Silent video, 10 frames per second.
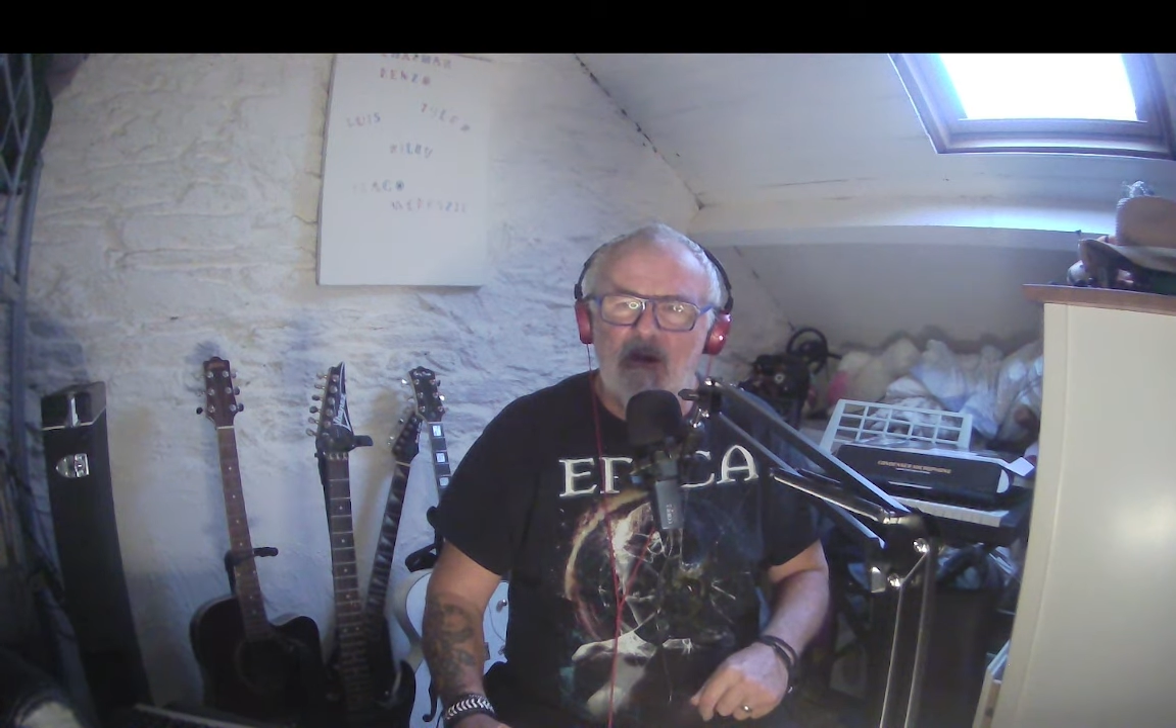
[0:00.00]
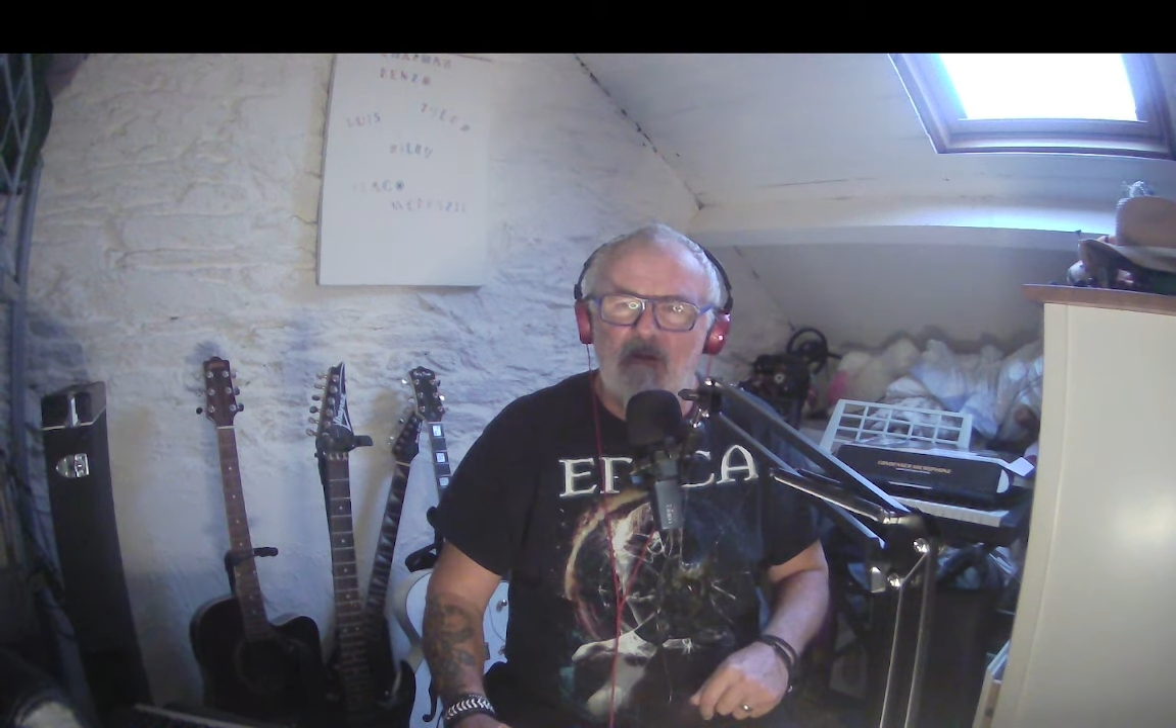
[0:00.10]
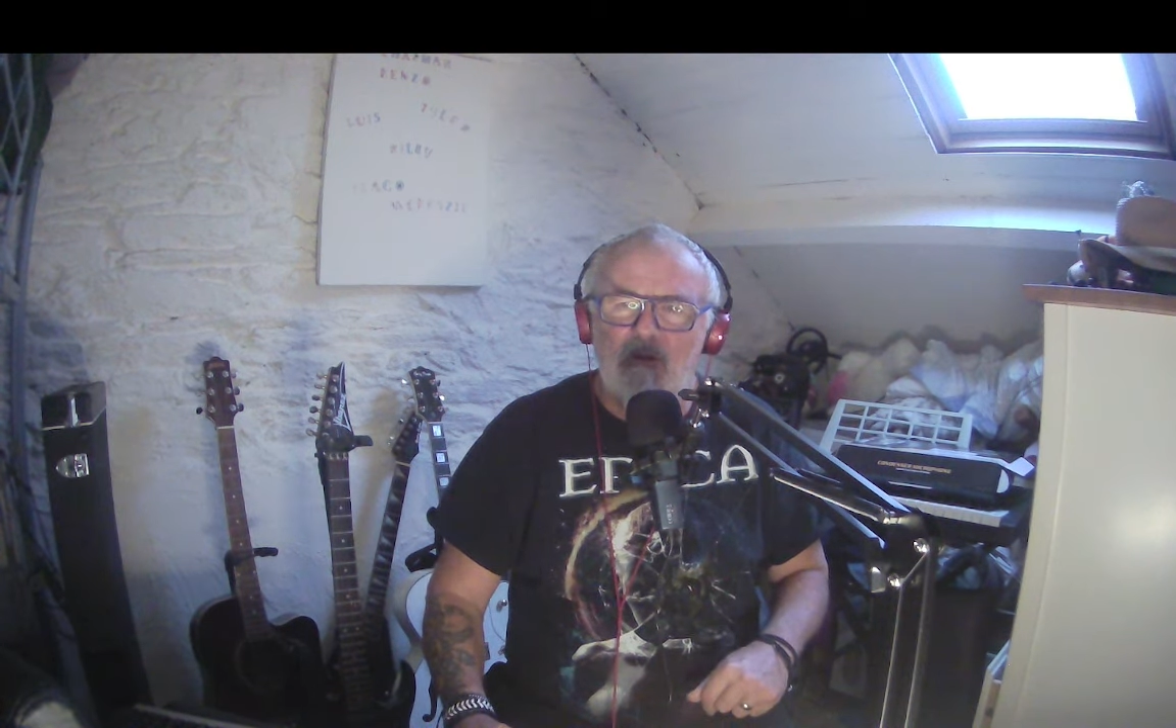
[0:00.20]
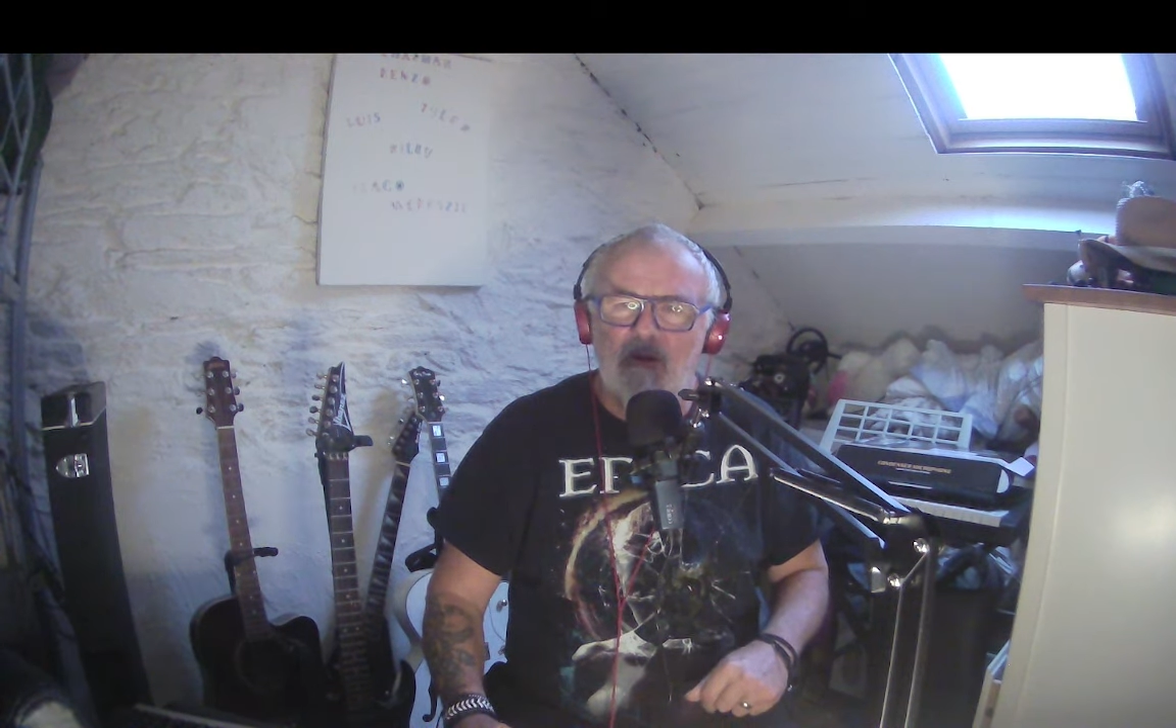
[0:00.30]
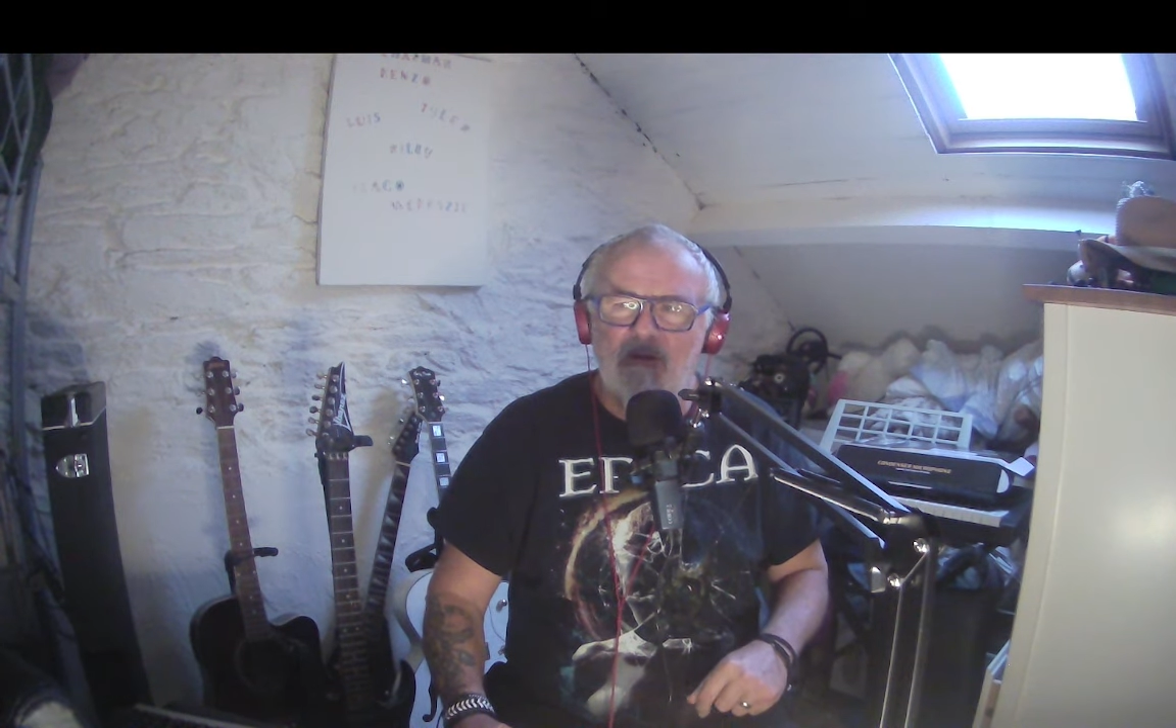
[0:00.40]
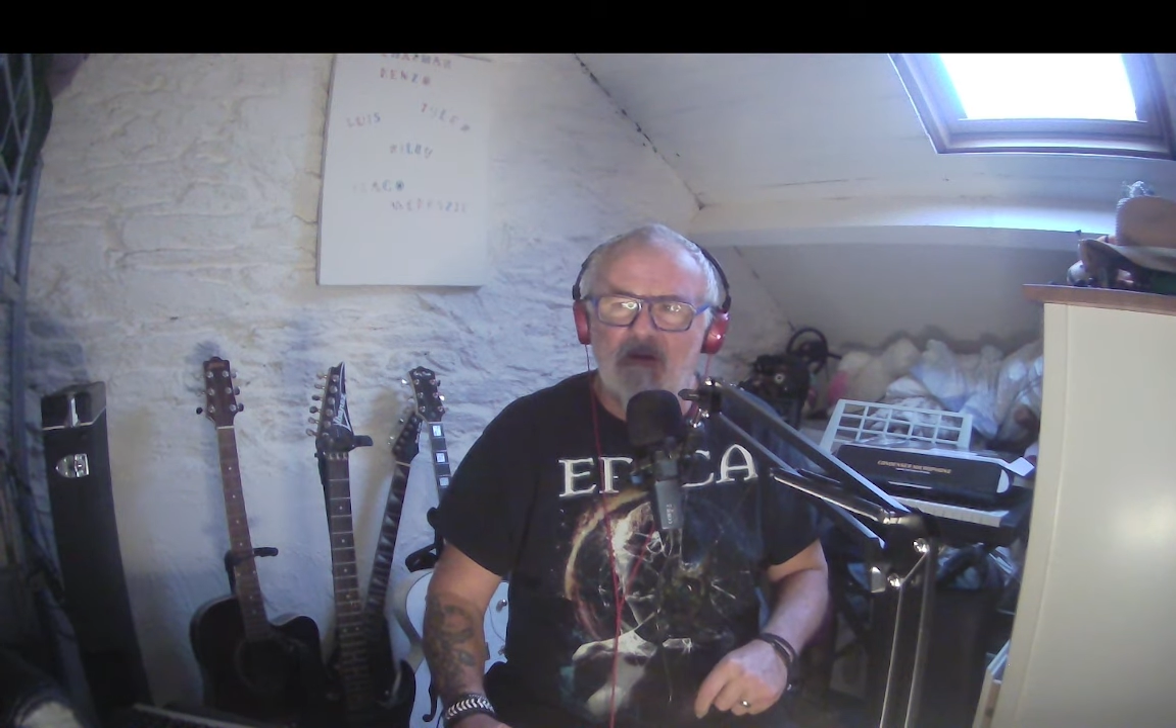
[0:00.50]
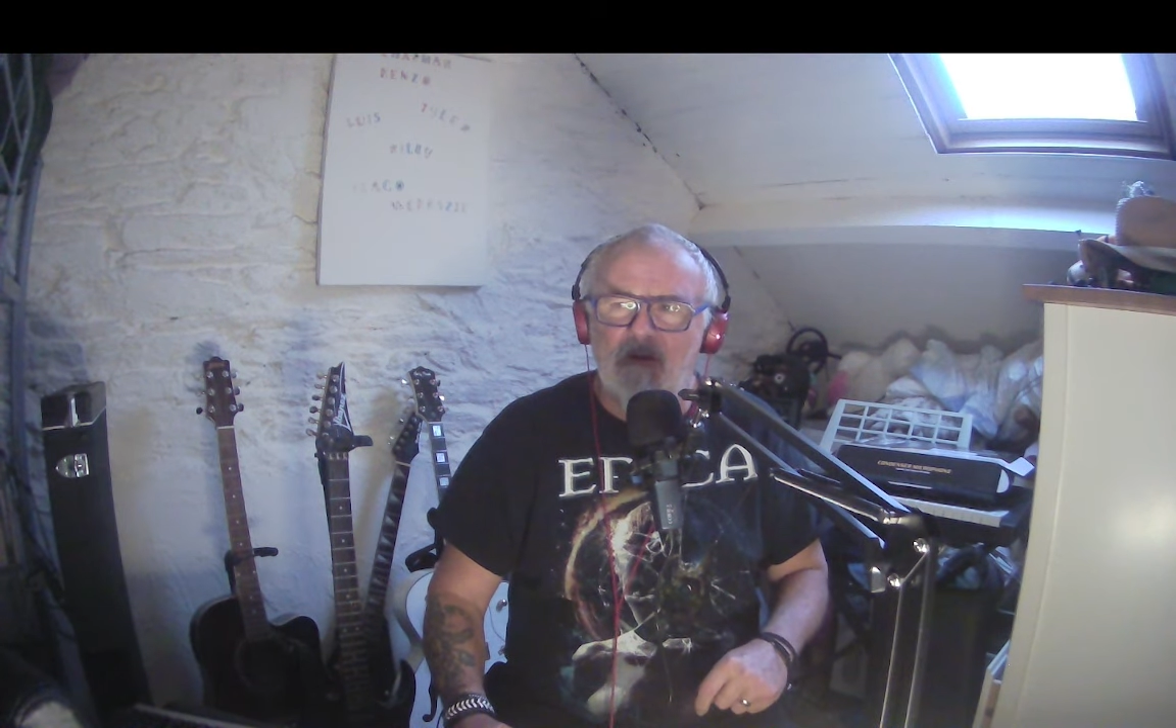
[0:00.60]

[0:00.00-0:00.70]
he was.